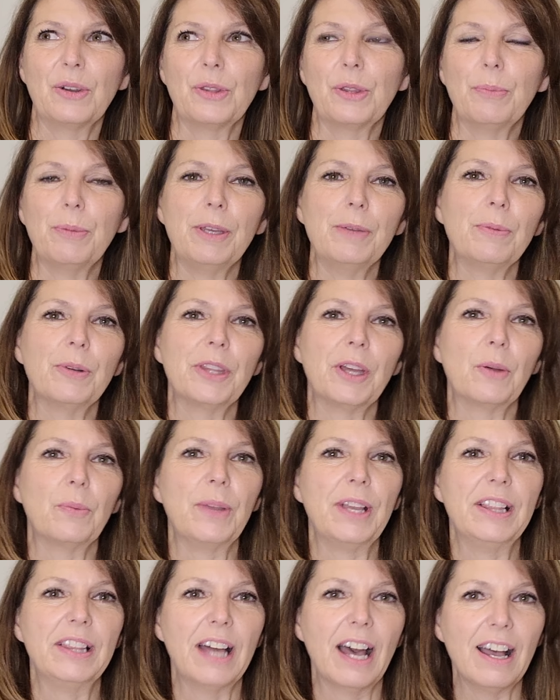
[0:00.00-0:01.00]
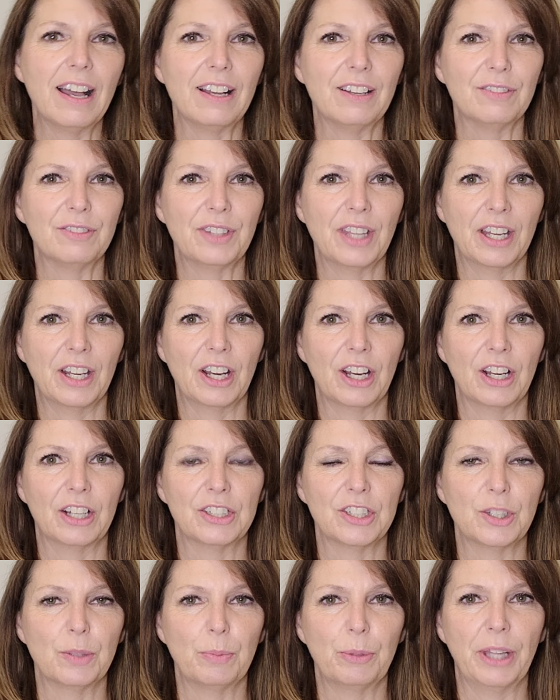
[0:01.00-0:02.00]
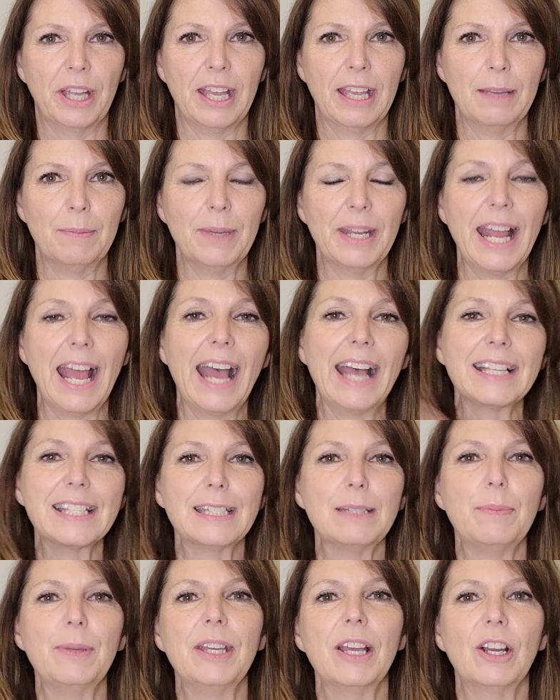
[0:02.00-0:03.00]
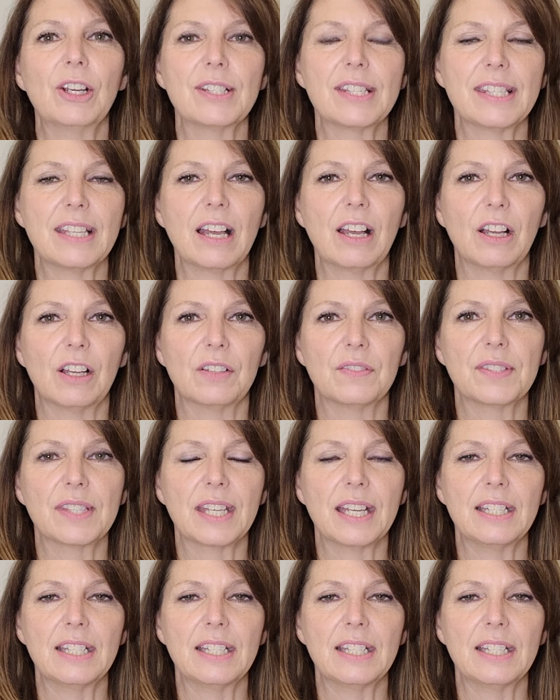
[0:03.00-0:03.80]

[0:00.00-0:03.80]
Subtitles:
the people that we love that are to blame. It has to be ourselves.